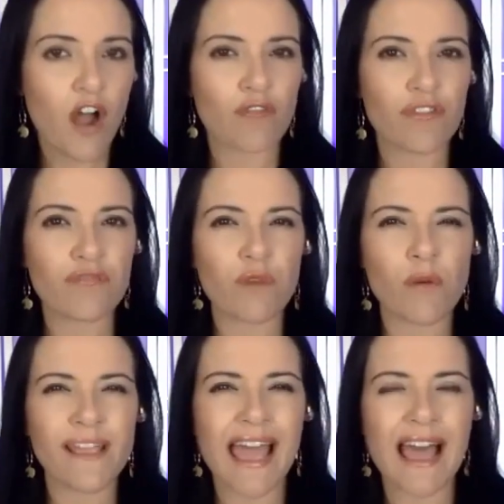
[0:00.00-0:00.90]
are
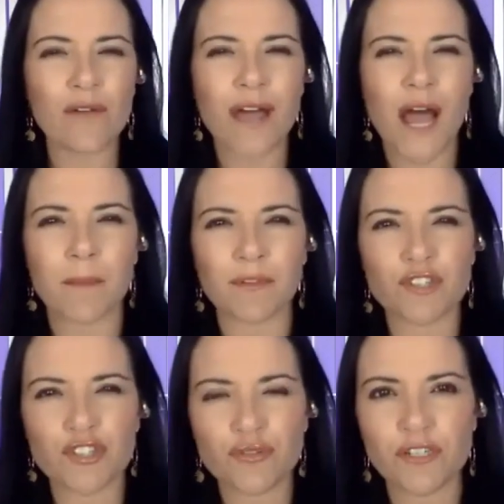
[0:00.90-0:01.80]
throwing out
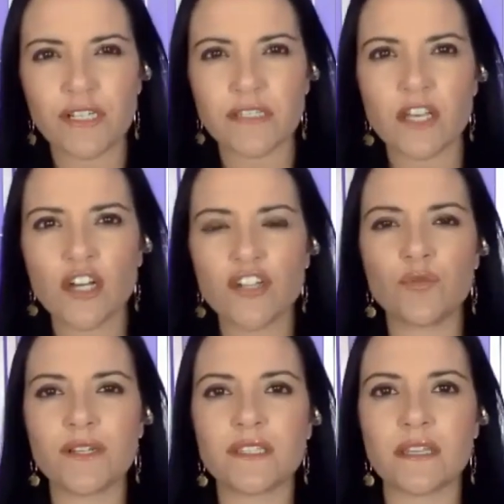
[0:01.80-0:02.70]
opportunities to
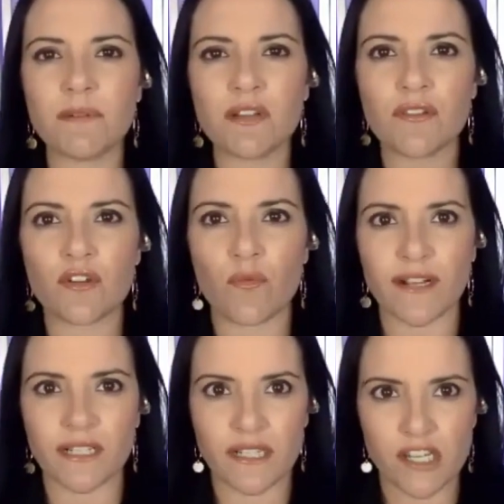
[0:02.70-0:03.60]
exhibit their
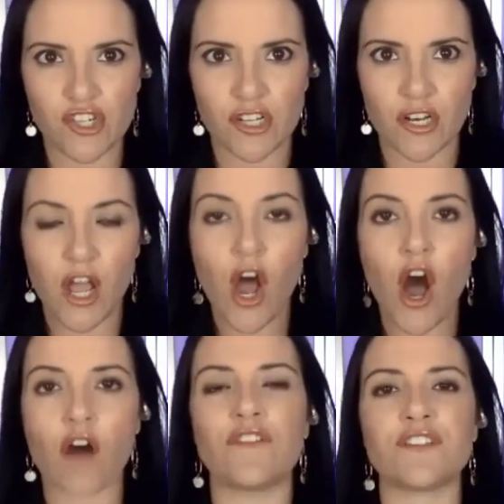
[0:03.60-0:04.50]
recognition
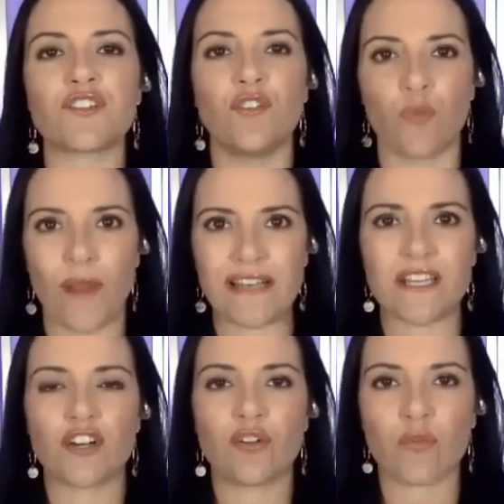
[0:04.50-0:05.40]
of this great
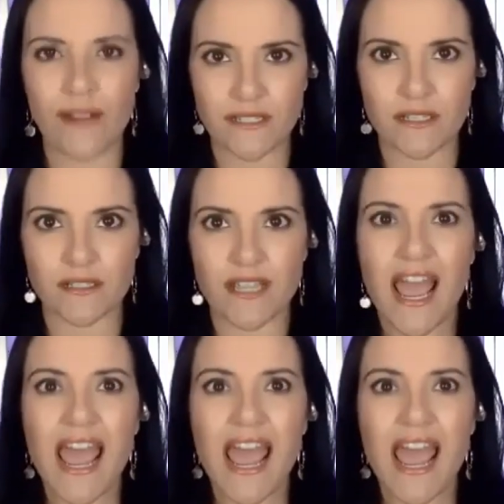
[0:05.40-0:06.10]
crisis.